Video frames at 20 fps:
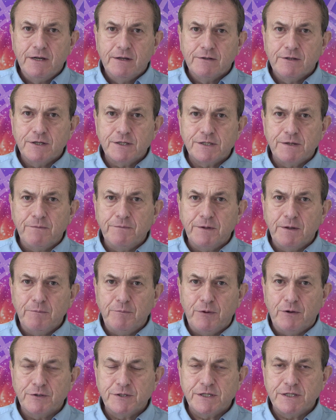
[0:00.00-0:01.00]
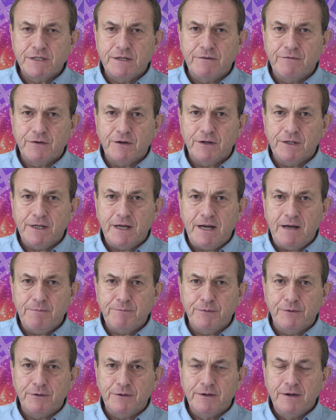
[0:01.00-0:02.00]
that something positive can
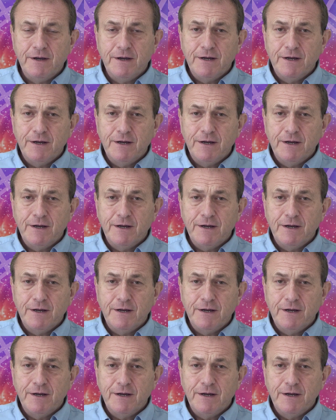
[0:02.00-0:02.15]
happen.